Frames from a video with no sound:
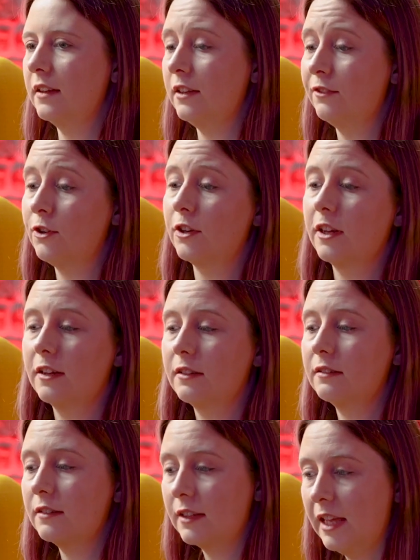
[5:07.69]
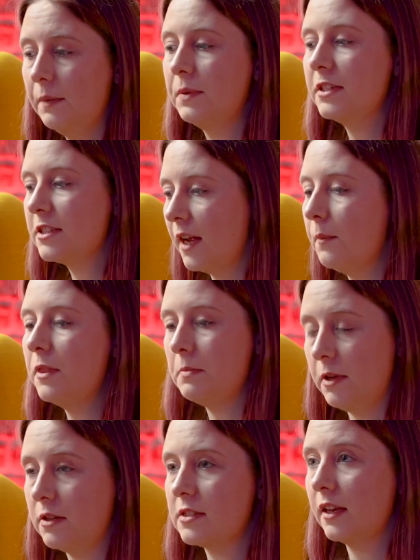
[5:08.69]
you've got to keep in time with the
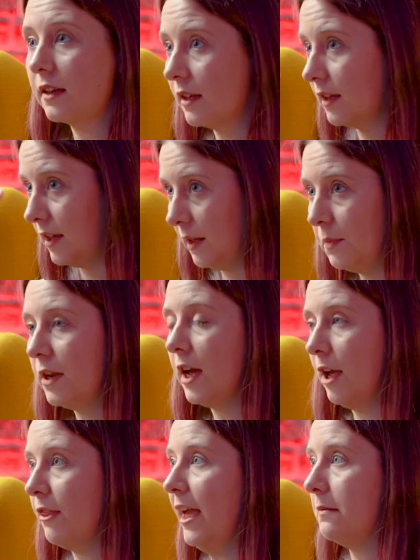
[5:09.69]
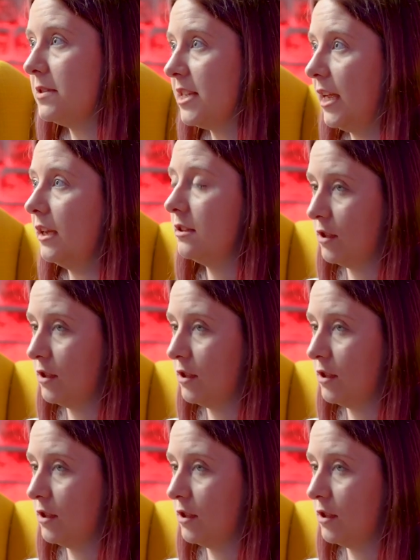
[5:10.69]
music, keep an eye on the MD.